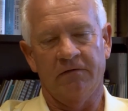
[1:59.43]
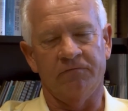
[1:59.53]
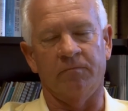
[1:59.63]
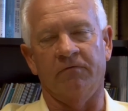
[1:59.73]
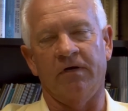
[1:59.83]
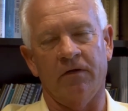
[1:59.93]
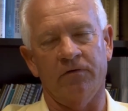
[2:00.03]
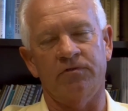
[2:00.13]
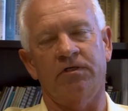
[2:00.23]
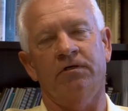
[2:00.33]
from the
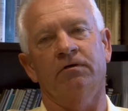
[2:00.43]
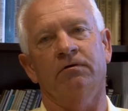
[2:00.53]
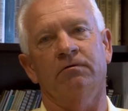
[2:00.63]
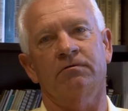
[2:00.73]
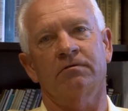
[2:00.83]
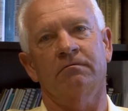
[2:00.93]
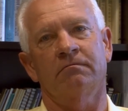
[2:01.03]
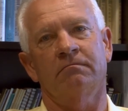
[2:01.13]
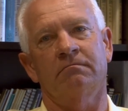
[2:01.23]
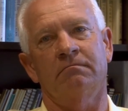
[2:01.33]
volunteers,
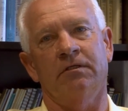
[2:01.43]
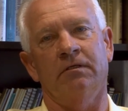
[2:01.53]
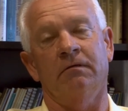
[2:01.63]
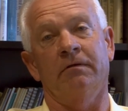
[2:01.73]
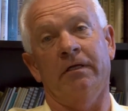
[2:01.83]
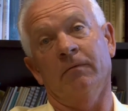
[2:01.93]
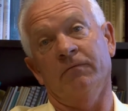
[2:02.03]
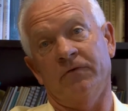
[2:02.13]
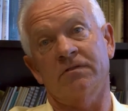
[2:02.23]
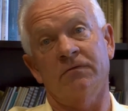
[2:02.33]
you know, that
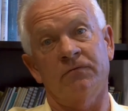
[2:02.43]
helped fix the